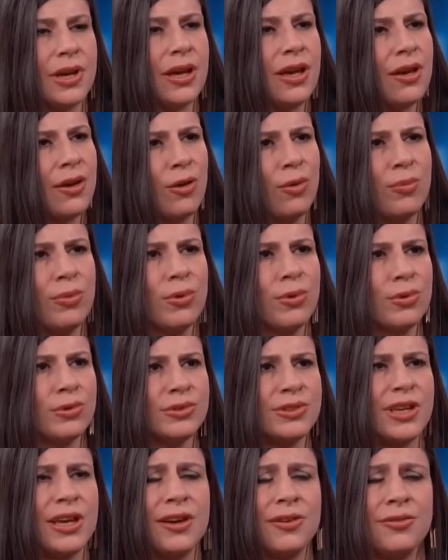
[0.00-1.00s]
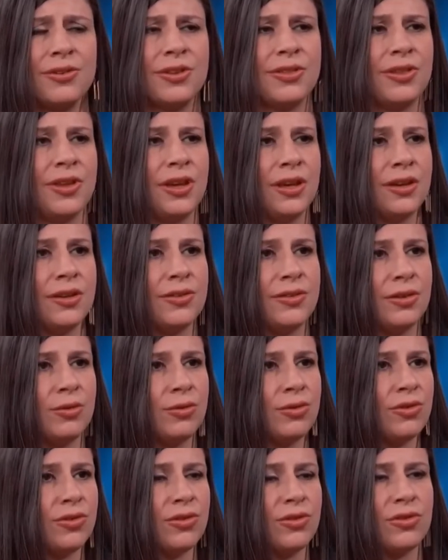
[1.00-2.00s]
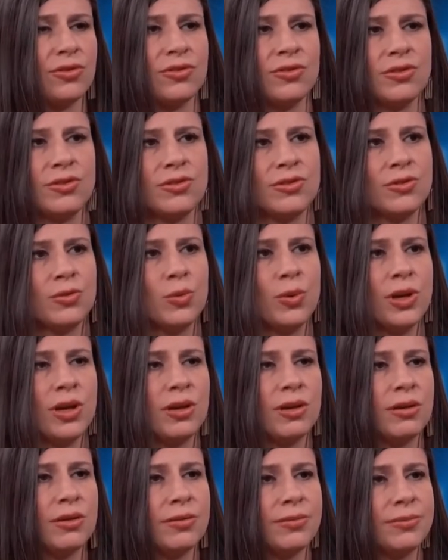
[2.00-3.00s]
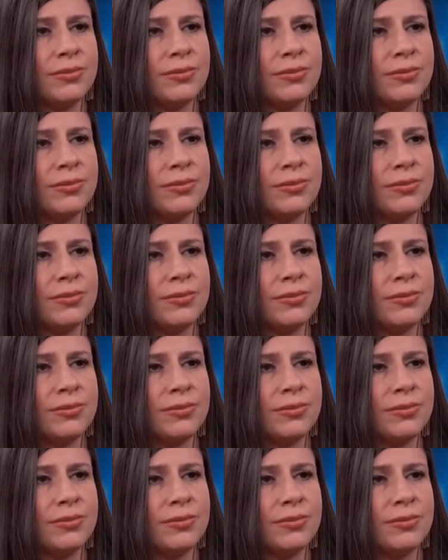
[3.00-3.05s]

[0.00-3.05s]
elbows, everything, because he was just swinging.